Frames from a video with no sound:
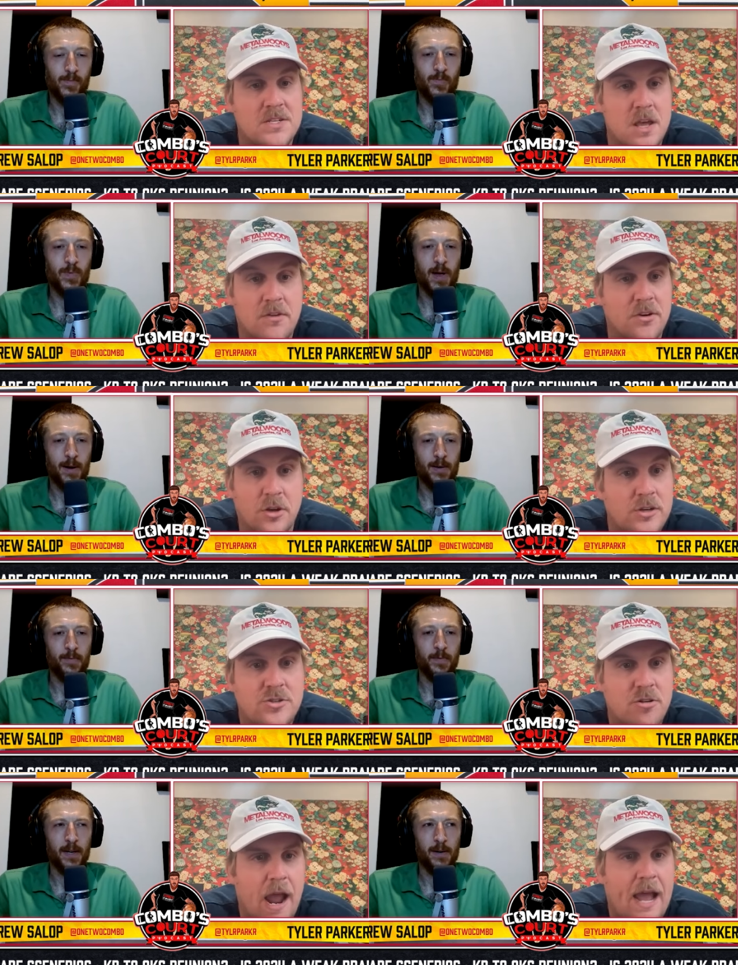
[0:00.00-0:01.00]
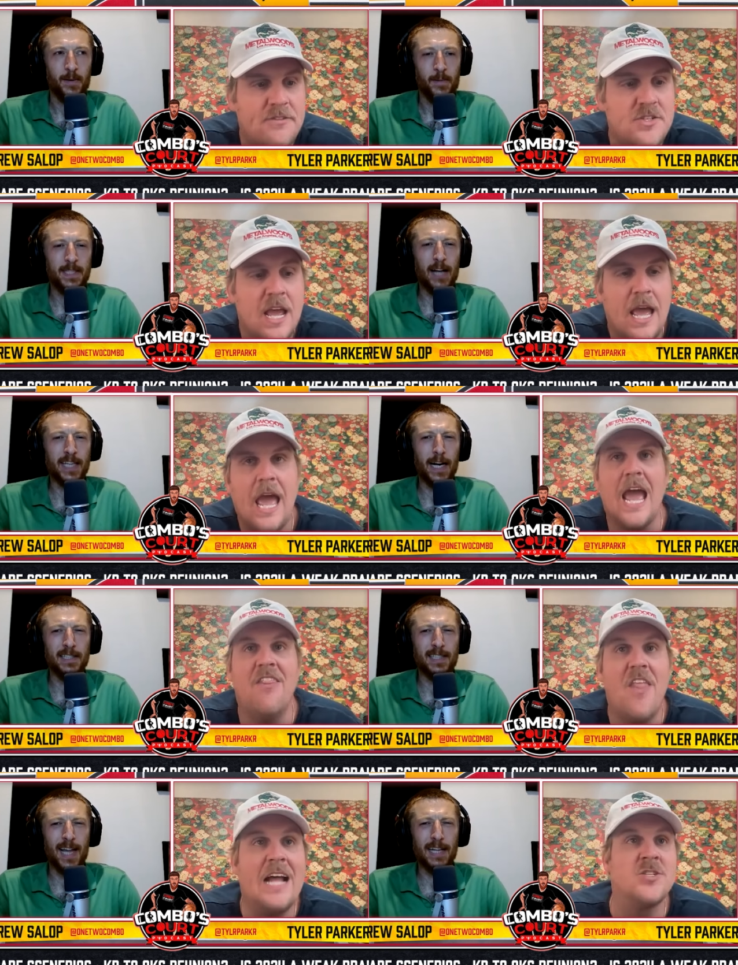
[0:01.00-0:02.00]
Speaker 1: these other good drafts. Sounds like a,
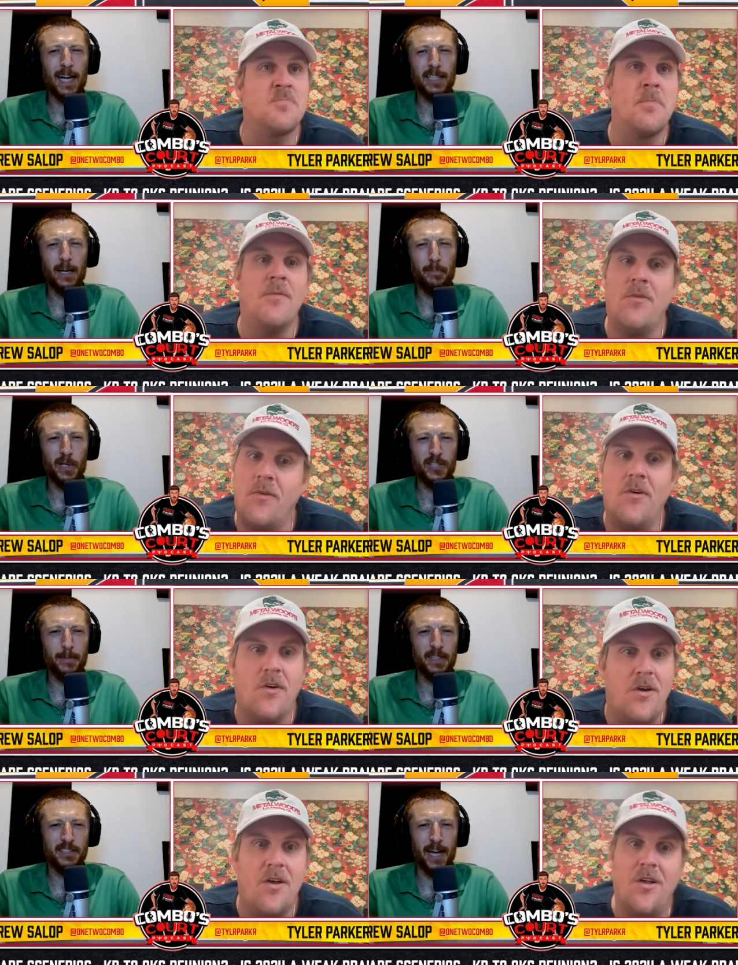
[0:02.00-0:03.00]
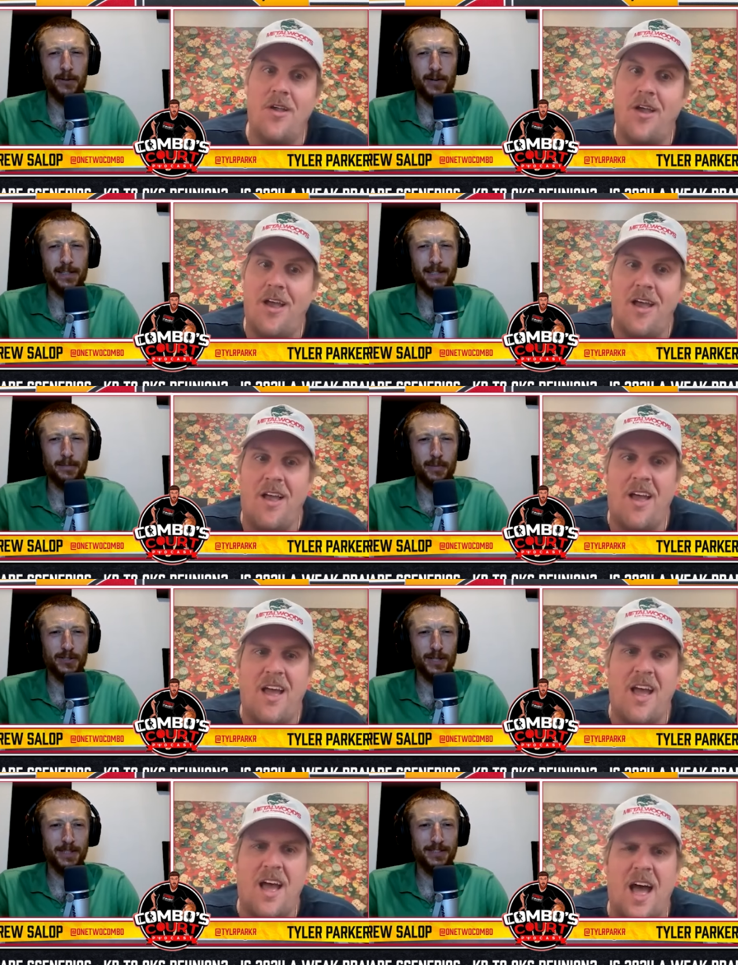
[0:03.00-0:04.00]
that, that, sounds like a Bill Simmons take, right? Is that the Bill
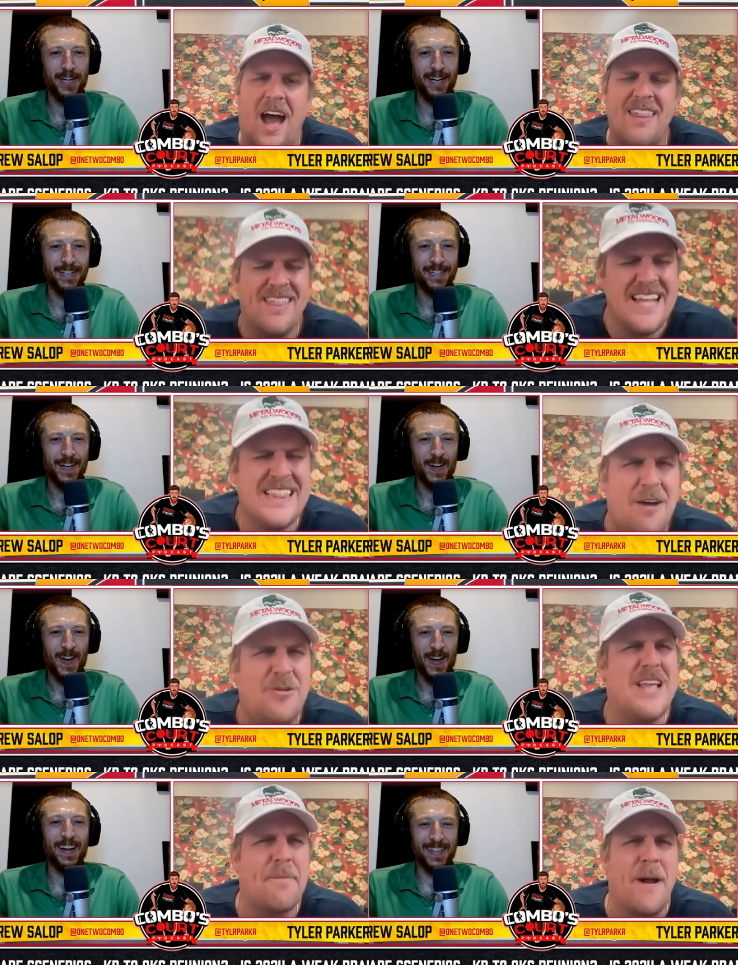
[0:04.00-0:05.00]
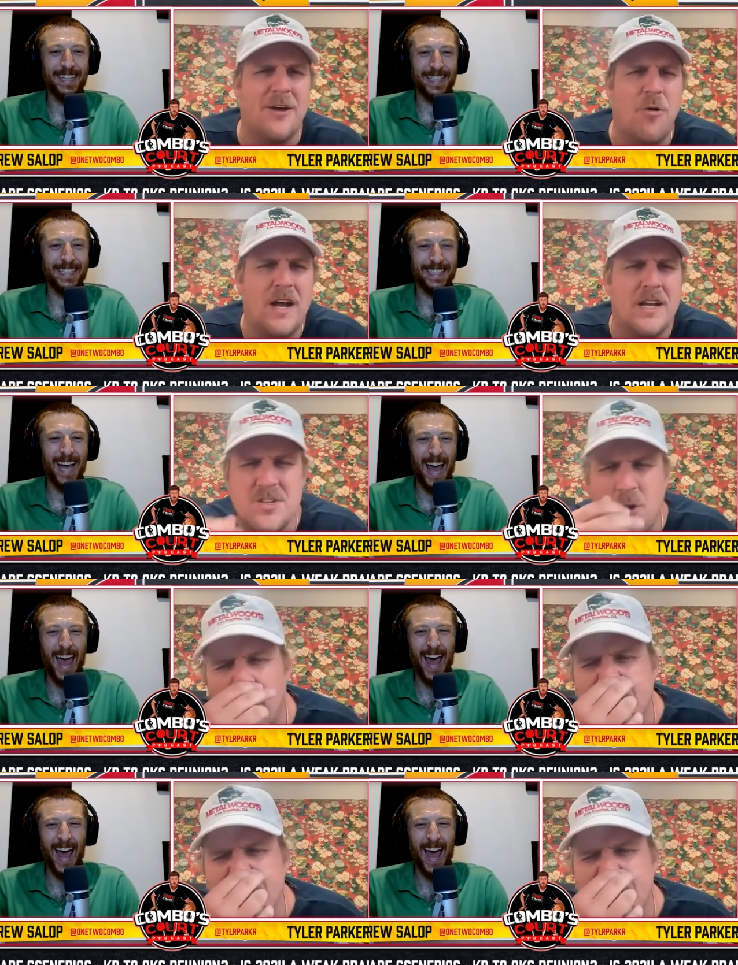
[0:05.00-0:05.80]
Simmons take? I think that was that probably was, or it was